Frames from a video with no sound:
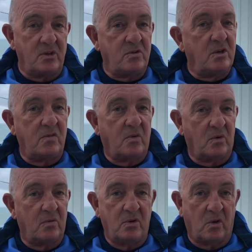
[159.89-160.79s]
You know you've
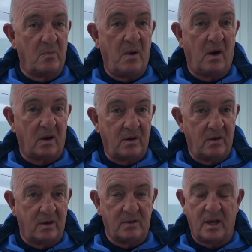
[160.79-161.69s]
got a mark, you
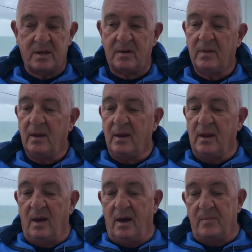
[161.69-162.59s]
know, an
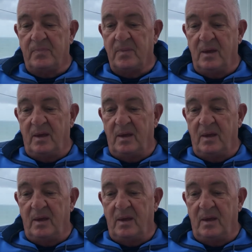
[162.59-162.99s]
edit.